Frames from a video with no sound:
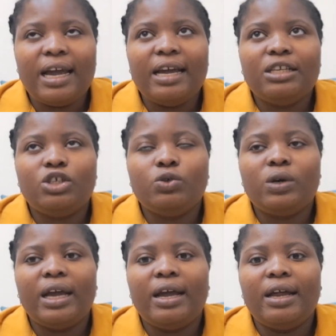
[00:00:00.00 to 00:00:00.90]
And you
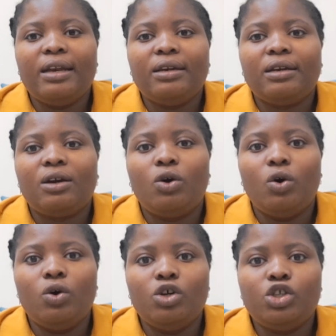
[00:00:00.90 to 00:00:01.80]
can
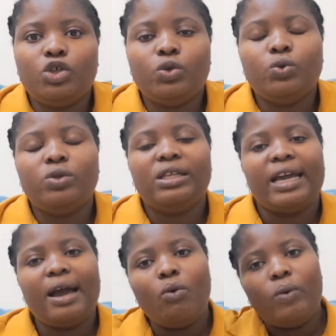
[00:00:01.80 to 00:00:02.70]
go to
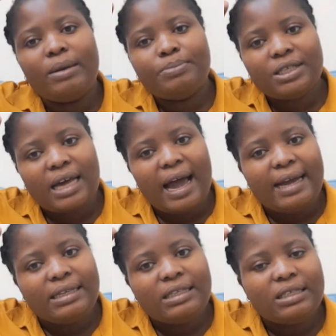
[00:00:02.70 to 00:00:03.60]
their
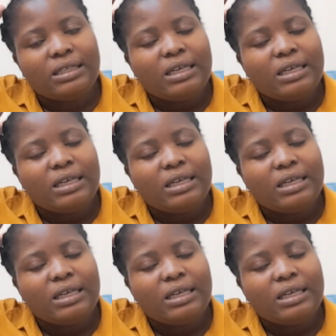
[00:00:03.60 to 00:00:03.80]
website